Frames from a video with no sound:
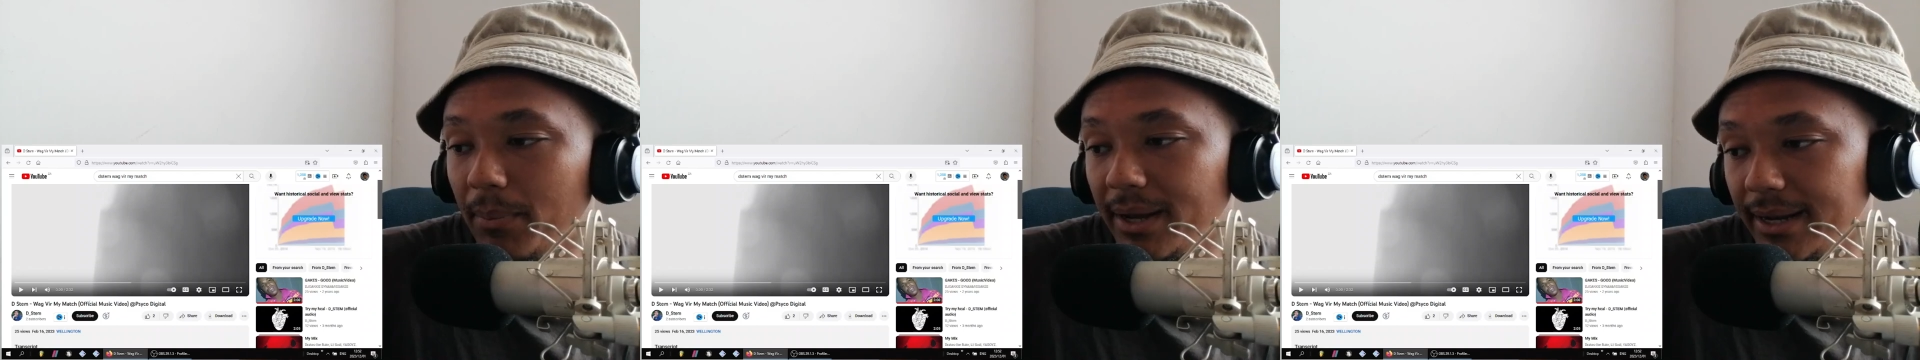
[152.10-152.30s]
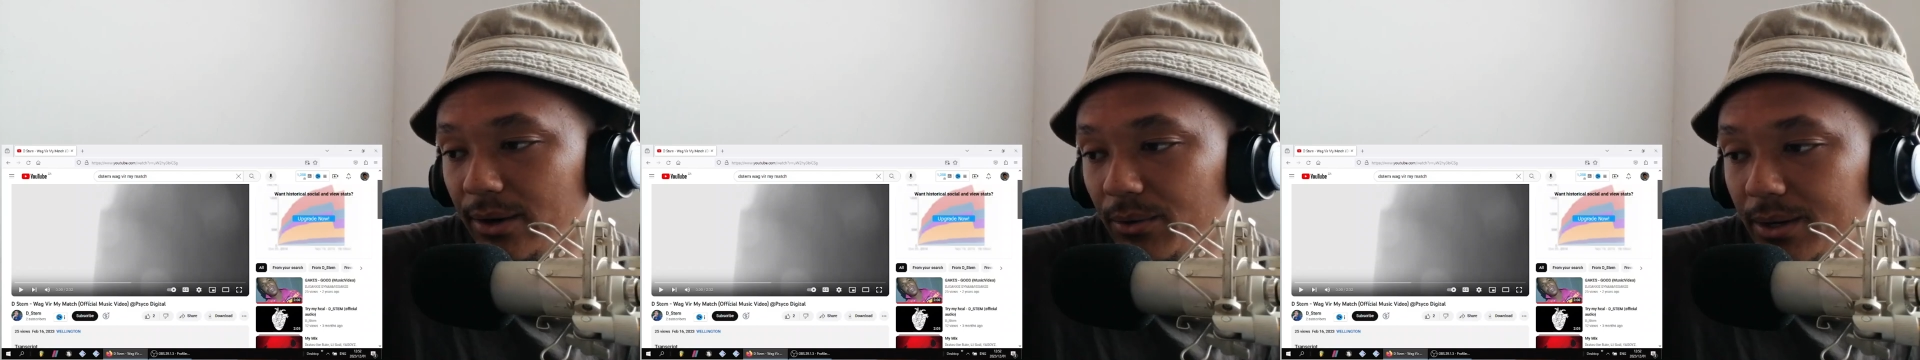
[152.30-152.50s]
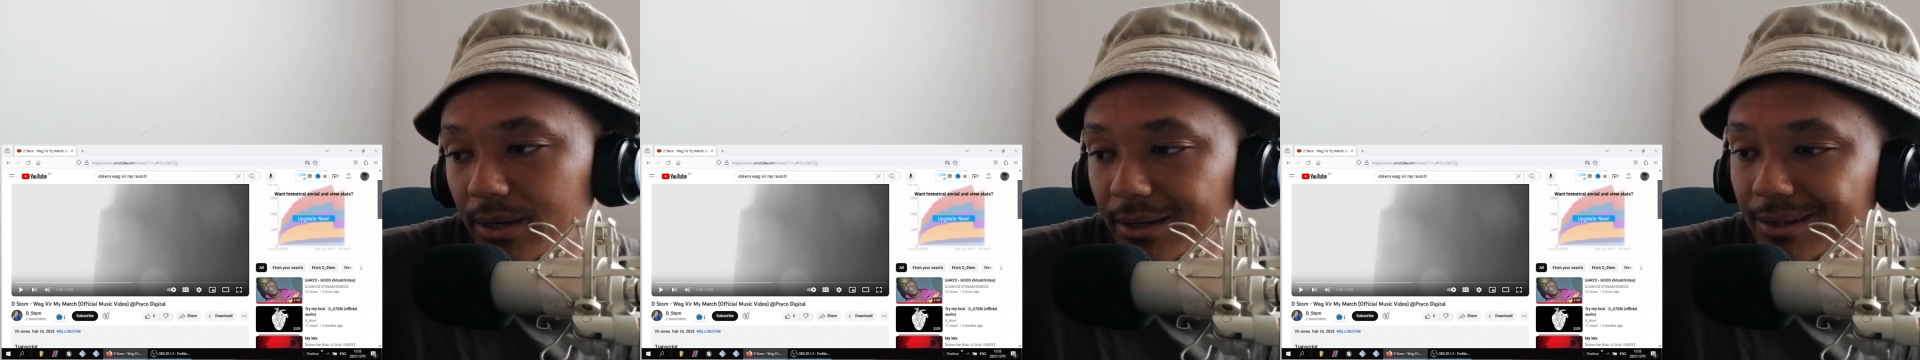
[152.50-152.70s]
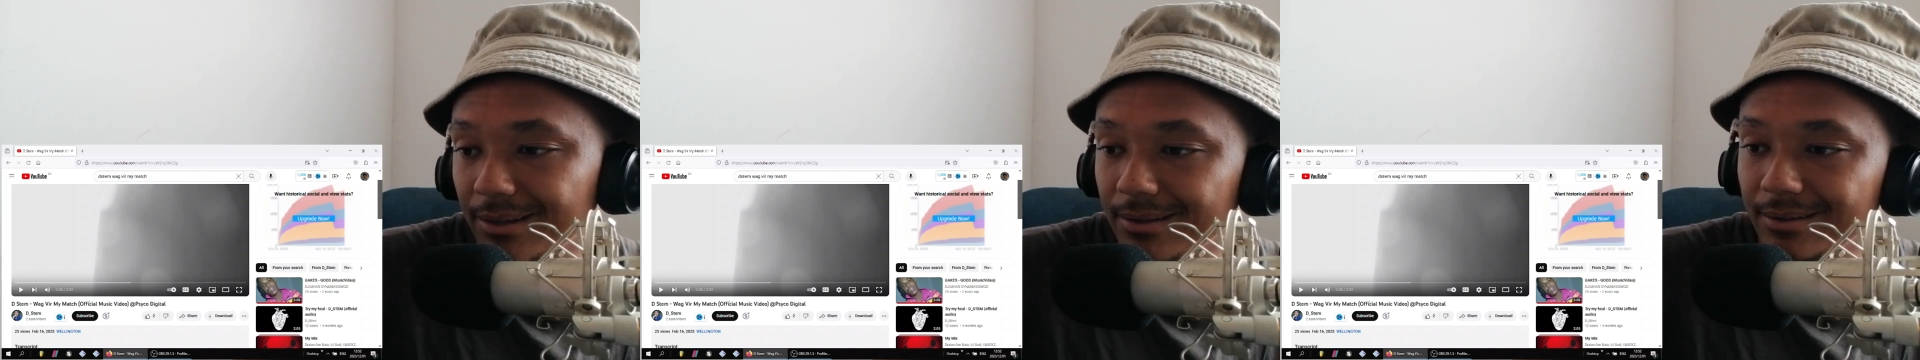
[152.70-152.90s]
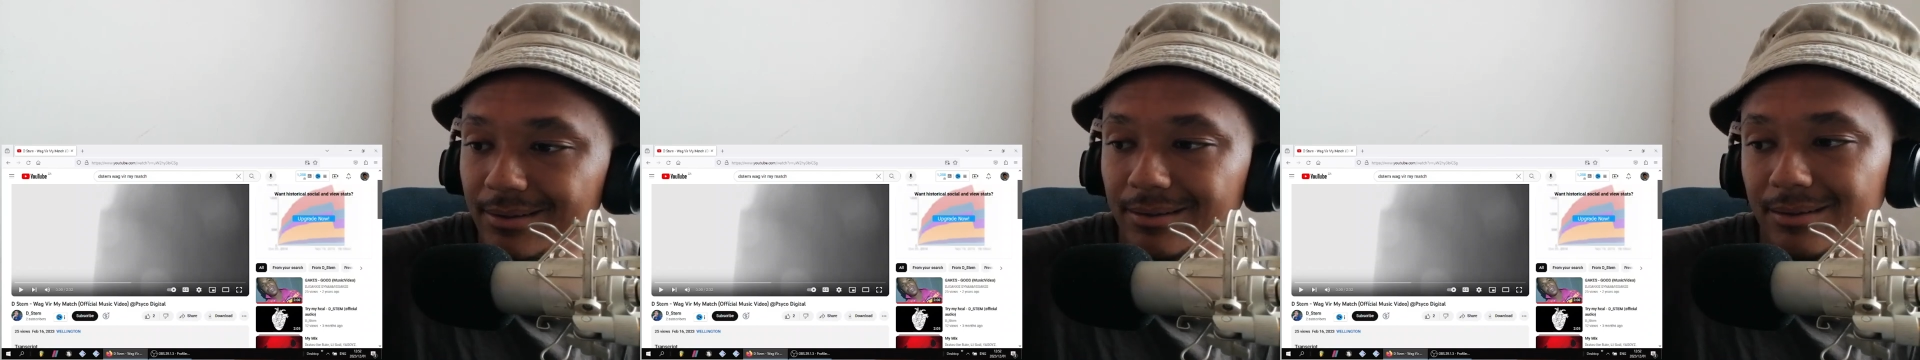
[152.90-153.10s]
But, okay.
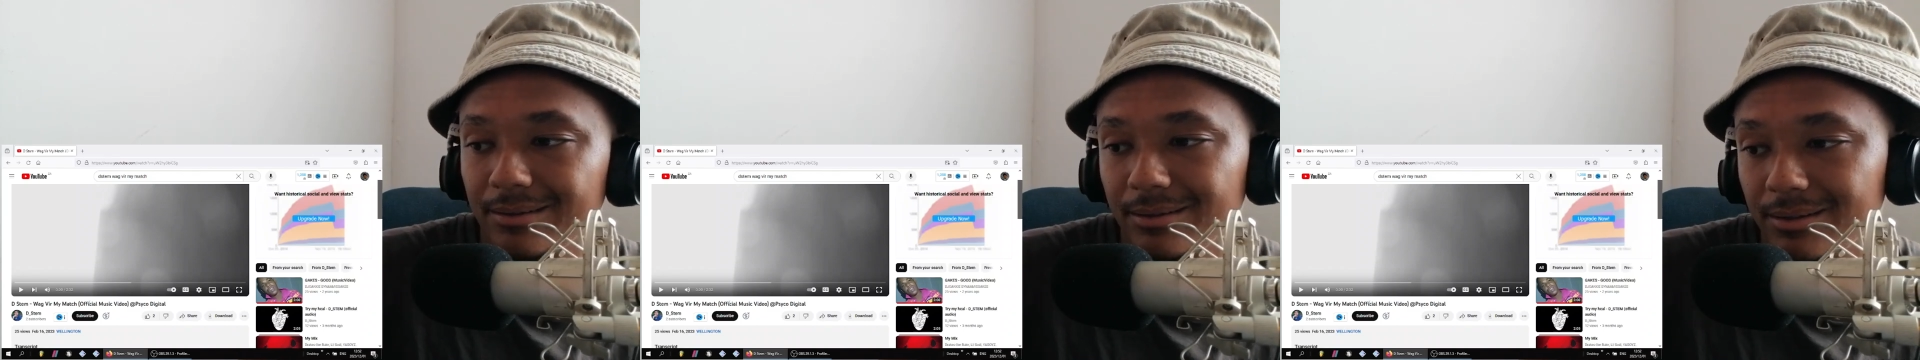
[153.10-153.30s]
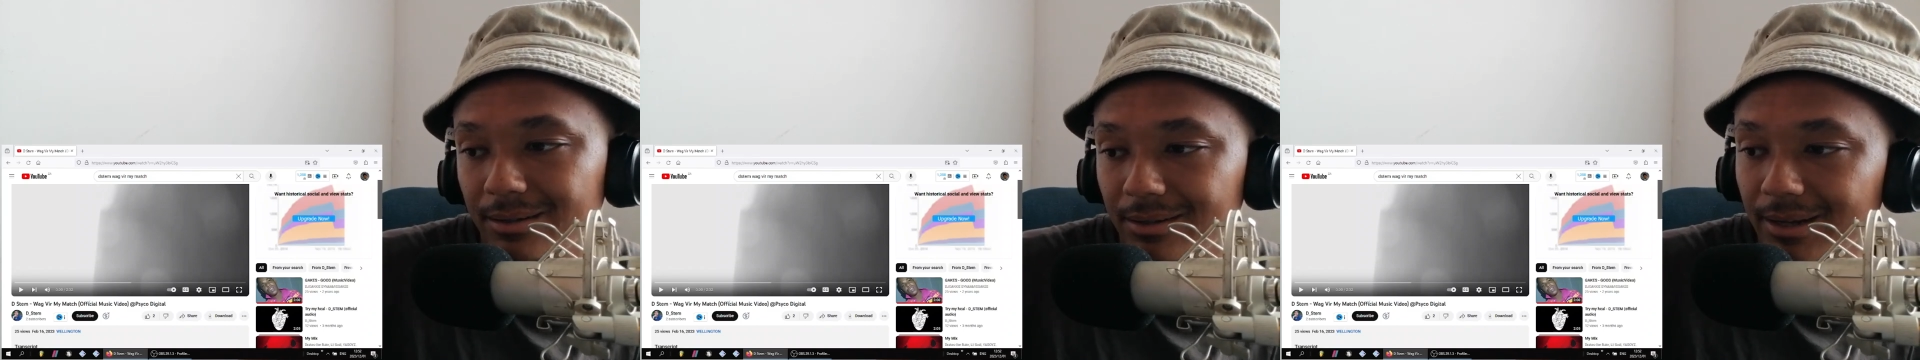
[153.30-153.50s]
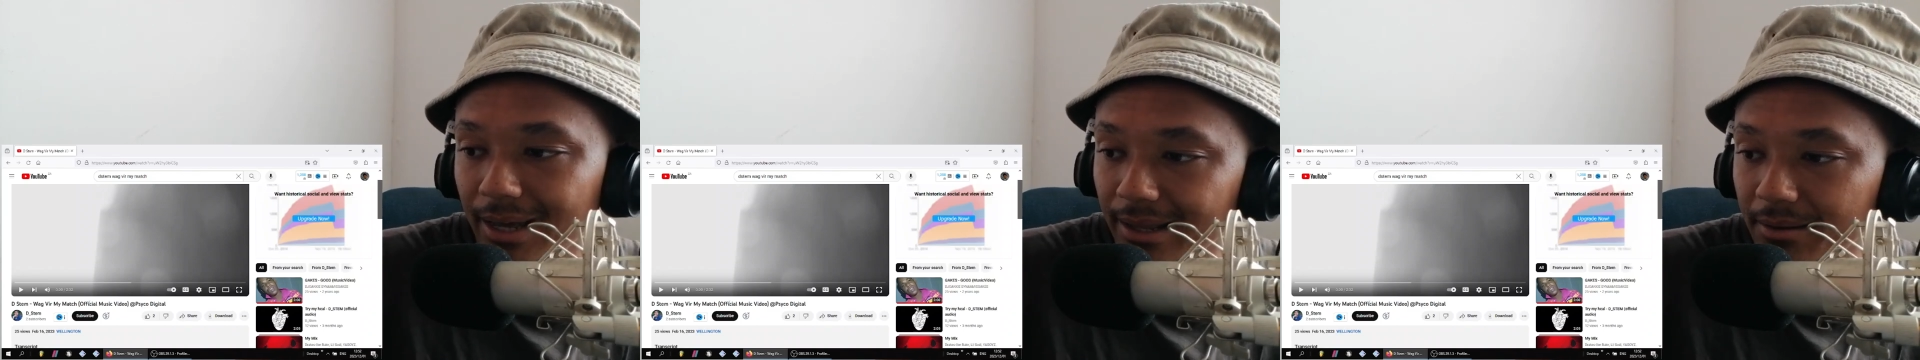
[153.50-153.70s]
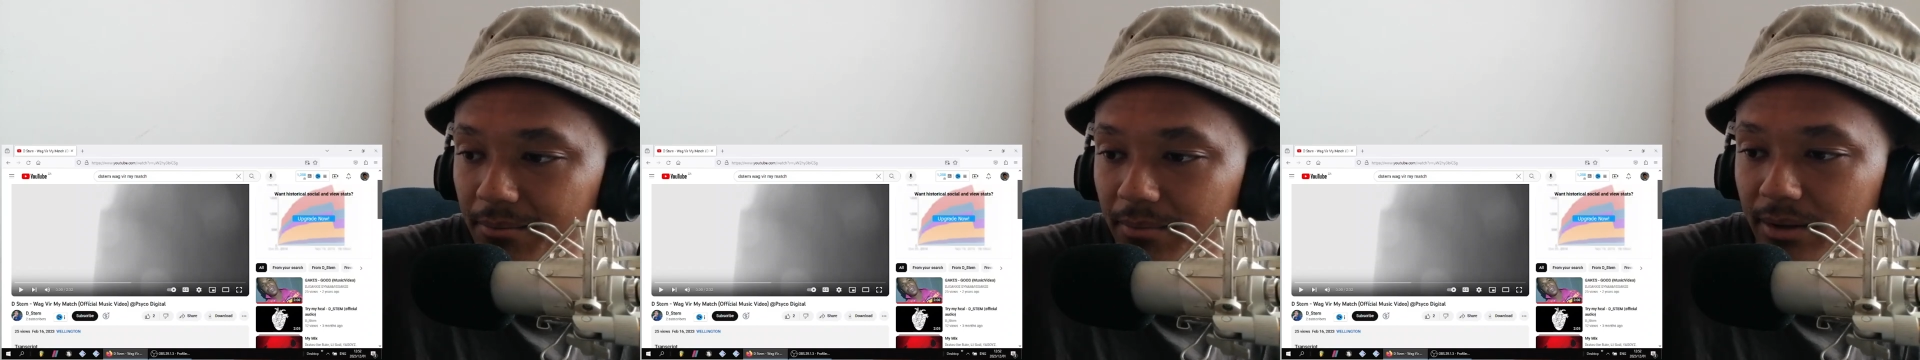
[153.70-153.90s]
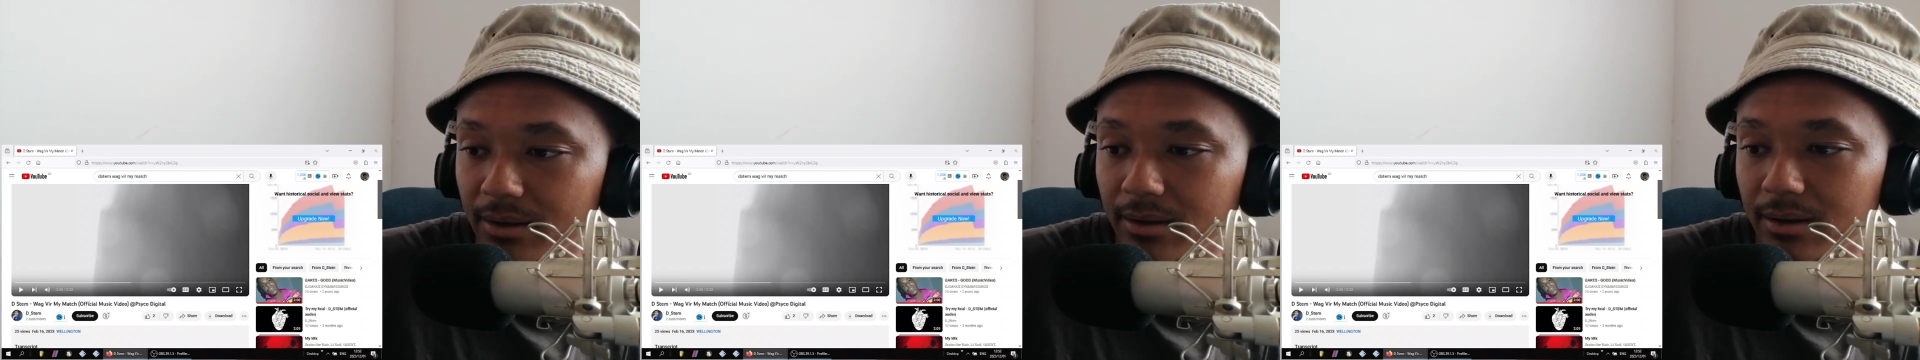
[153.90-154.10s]
Shit,
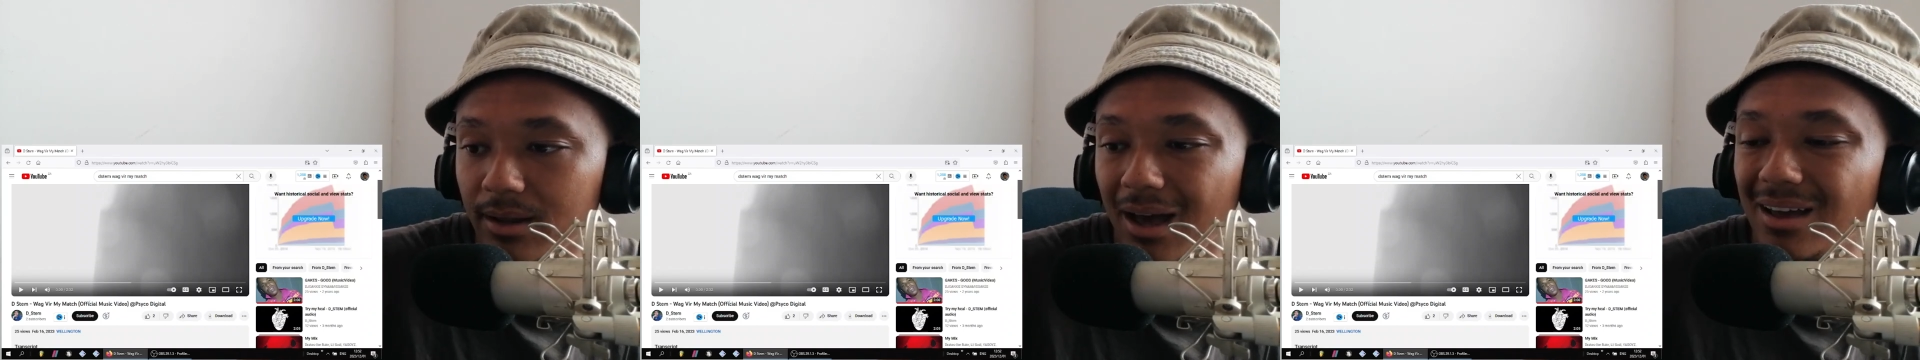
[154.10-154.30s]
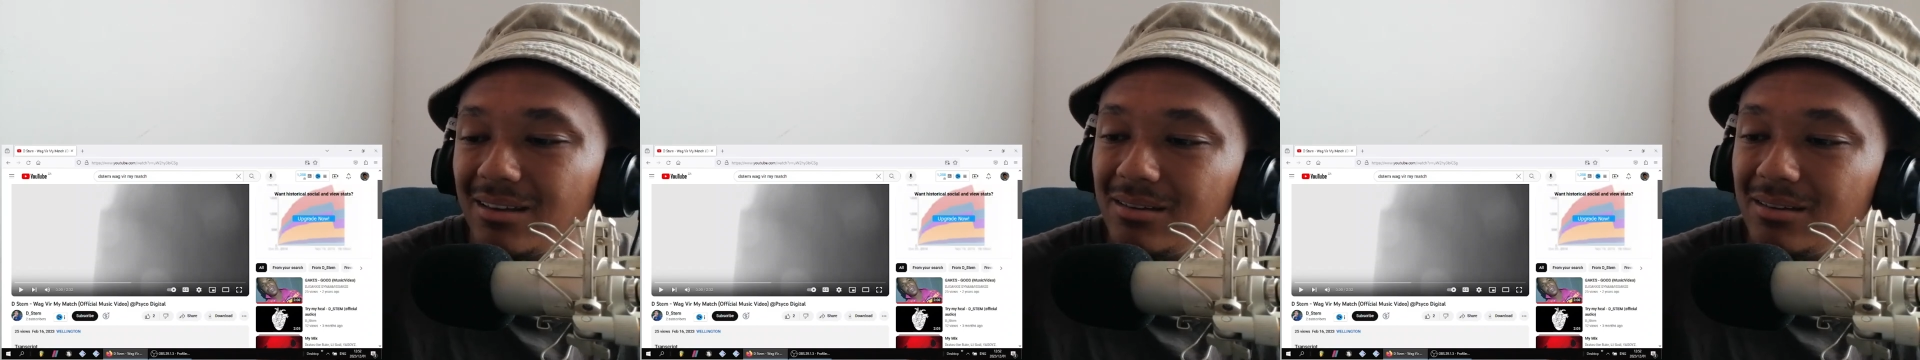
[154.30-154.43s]
man.